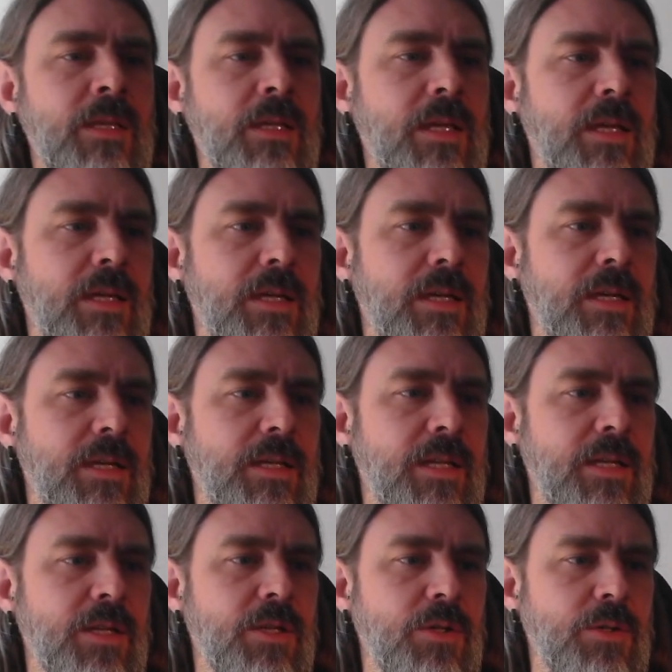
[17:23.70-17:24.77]

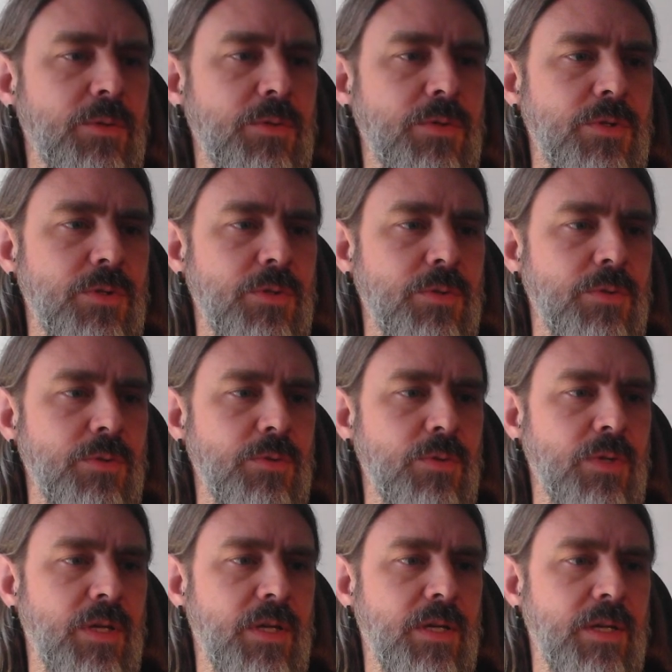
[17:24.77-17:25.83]
and I go
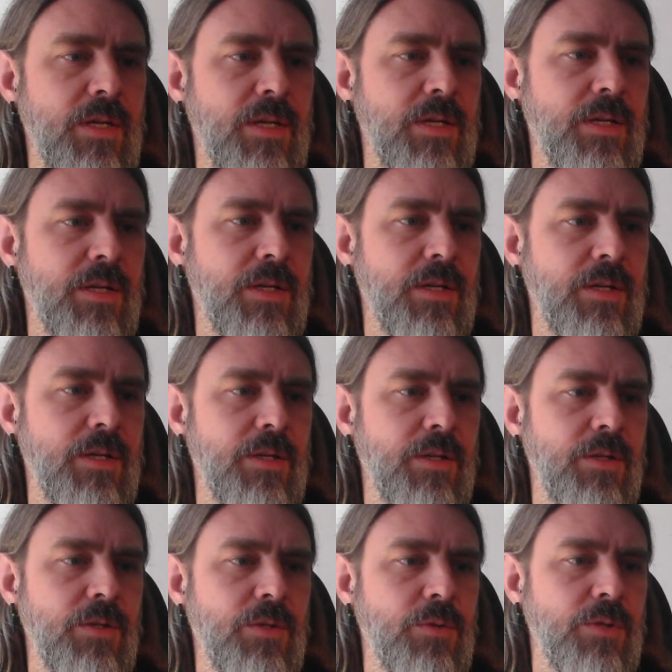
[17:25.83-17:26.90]
to I
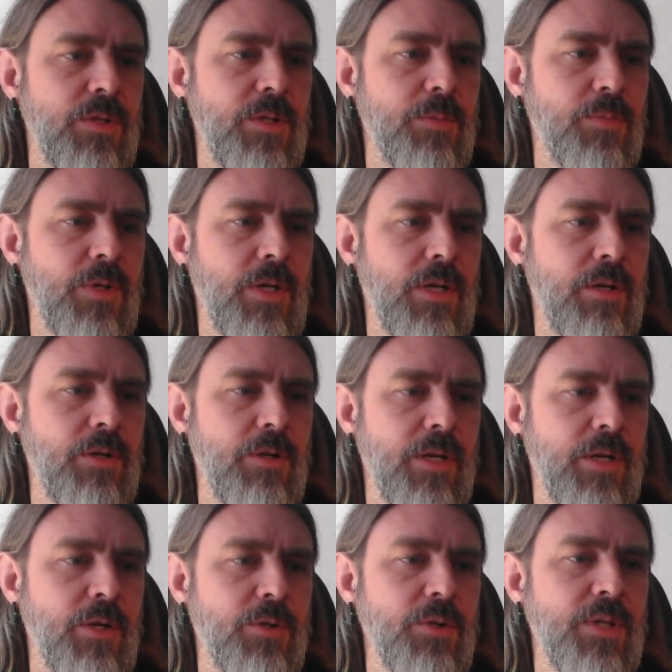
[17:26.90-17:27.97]

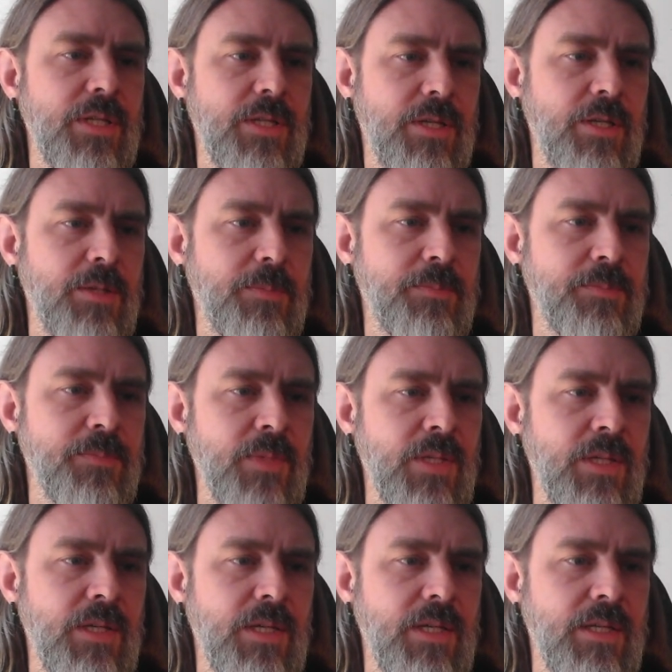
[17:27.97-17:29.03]
go to GitHub,
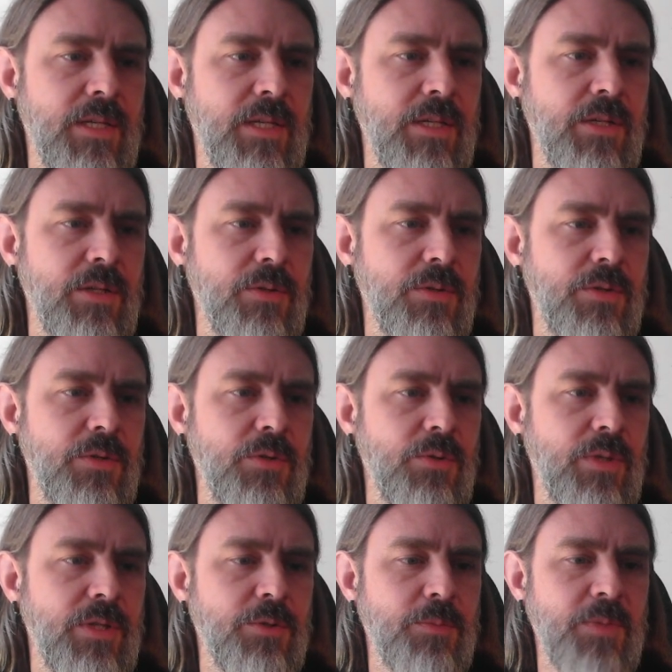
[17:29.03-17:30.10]
and I go
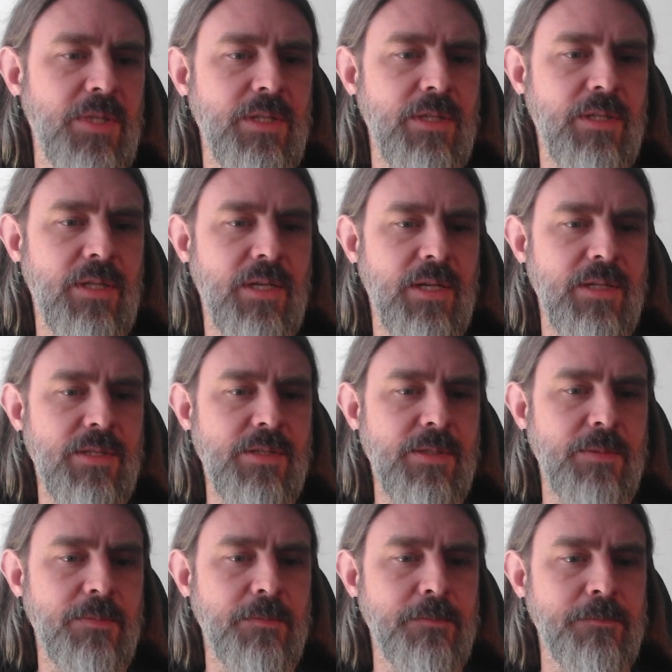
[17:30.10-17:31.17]
to intermediate
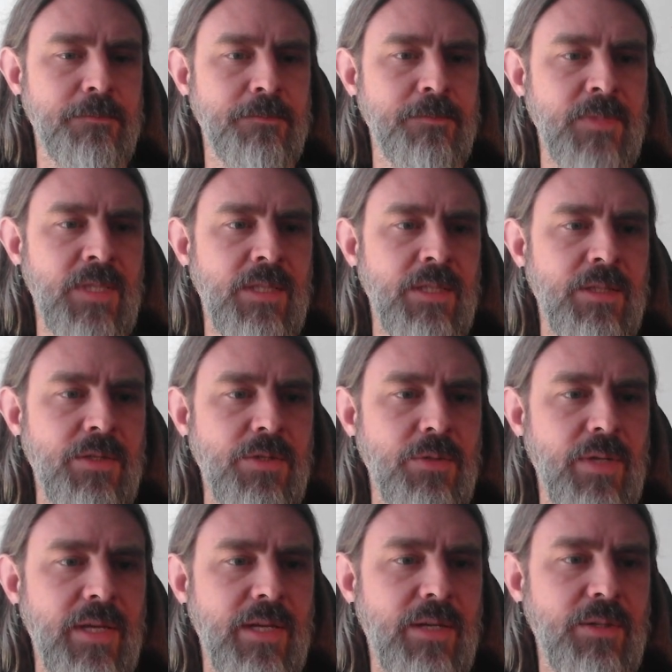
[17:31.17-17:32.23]
class.
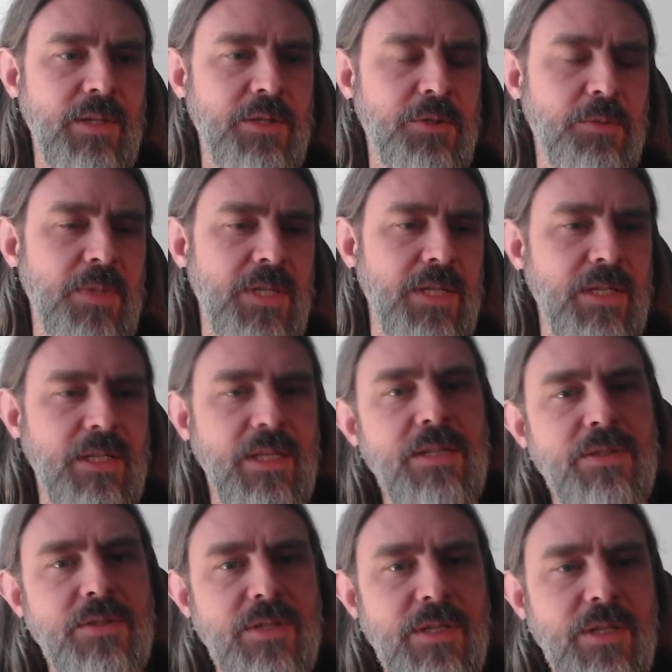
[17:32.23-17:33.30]
So now intermediate
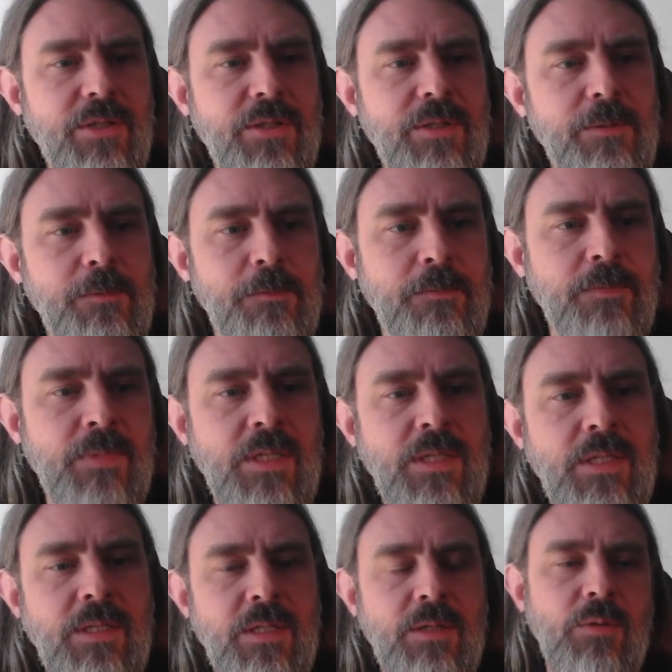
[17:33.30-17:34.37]
class is here.
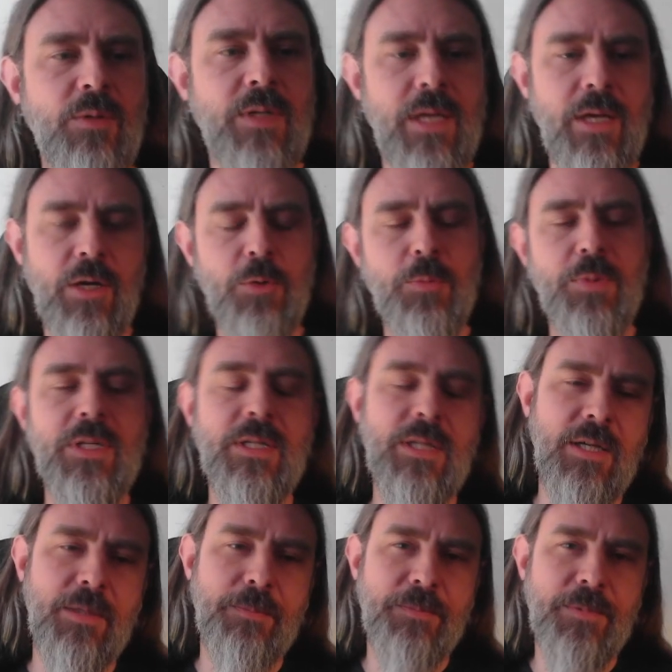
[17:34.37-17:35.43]
When I open it
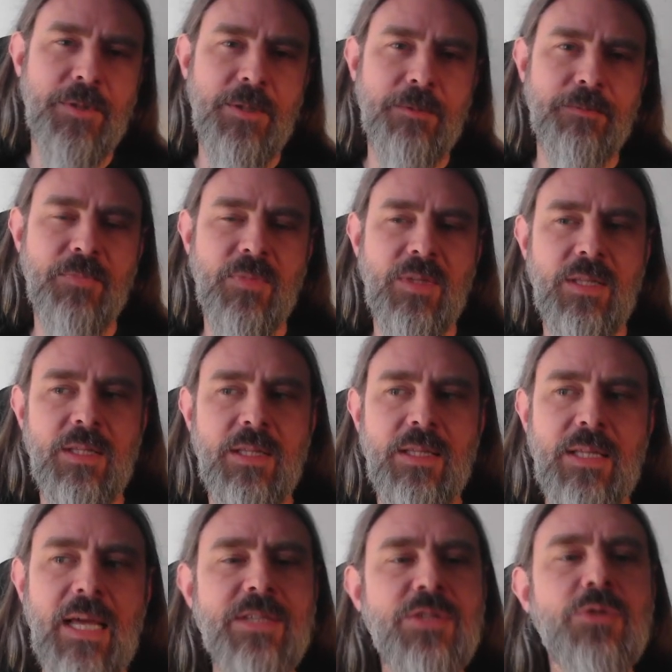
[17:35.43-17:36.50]
up,
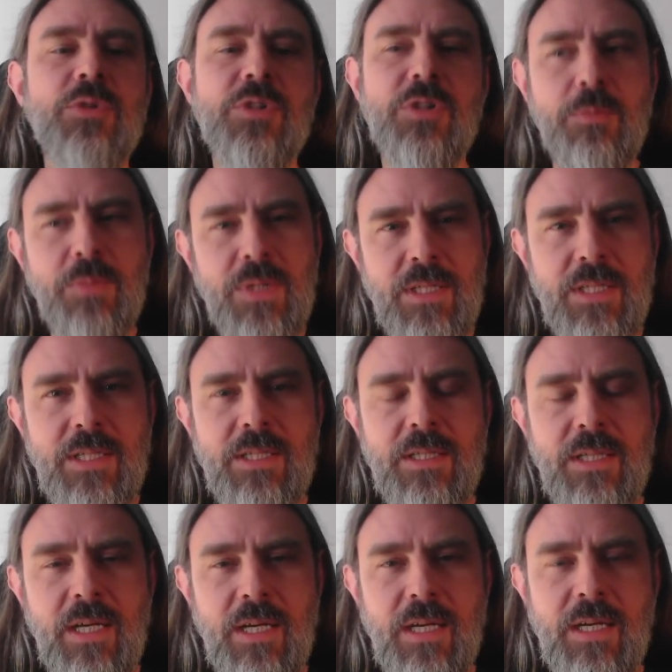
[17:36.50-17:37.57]
that's going to
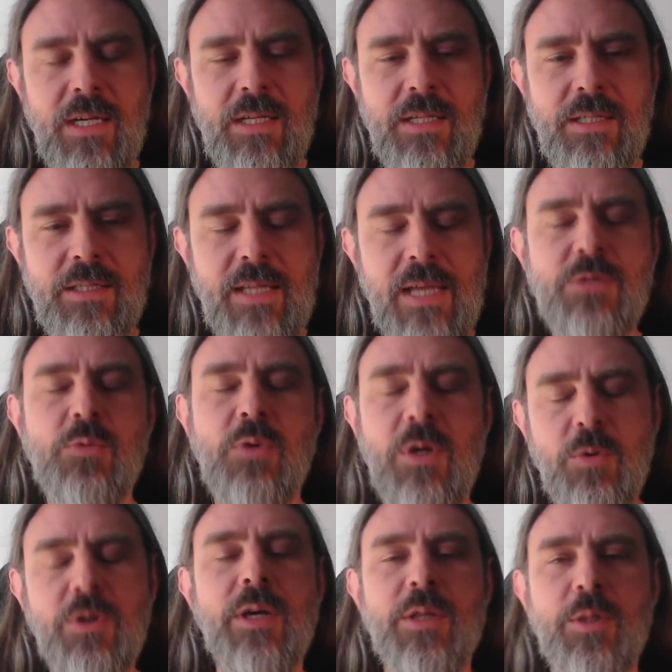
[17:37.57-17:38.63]
be that's where
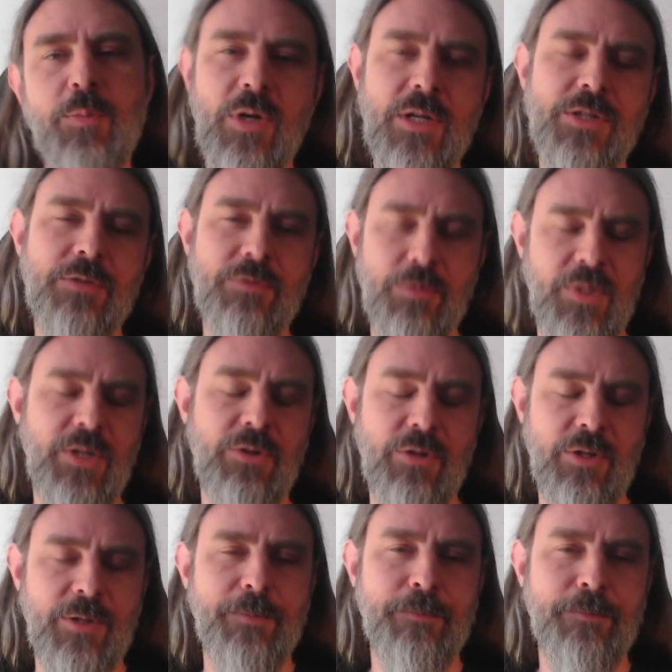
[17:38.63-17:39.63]
I work on the project from here on.